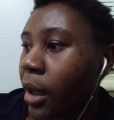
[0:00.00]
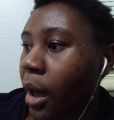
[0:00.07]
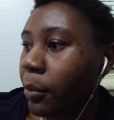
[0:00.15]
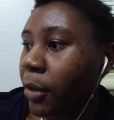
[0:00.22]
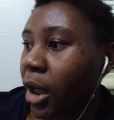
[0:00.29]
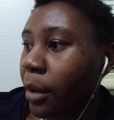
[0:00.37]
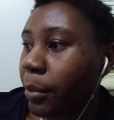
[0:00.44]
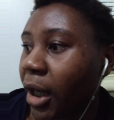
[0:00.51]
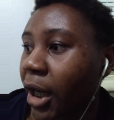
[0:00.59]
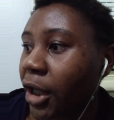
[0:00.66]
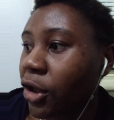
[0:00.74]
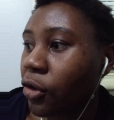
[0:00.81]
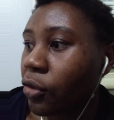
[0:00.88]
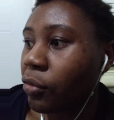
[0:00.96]
I'm not
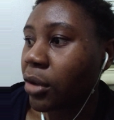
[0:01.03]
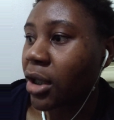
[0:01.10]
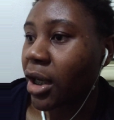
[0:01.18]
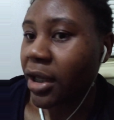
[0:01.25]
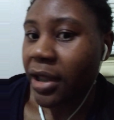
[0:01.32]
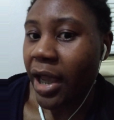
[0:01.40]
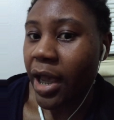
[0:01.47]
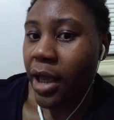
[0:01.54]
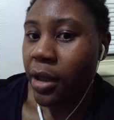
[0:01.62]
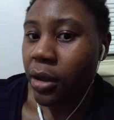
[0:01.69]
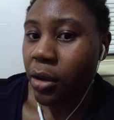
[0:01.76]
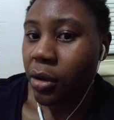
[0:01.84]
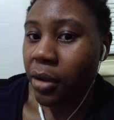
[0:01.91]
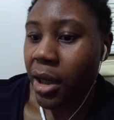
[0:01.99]
buying you none of that,
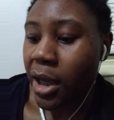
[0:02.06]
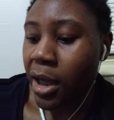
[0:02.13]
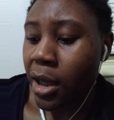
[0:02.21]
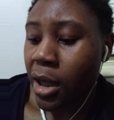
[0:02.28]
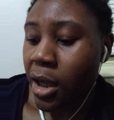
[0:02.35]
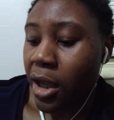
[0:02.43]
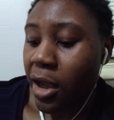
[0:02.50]
okay?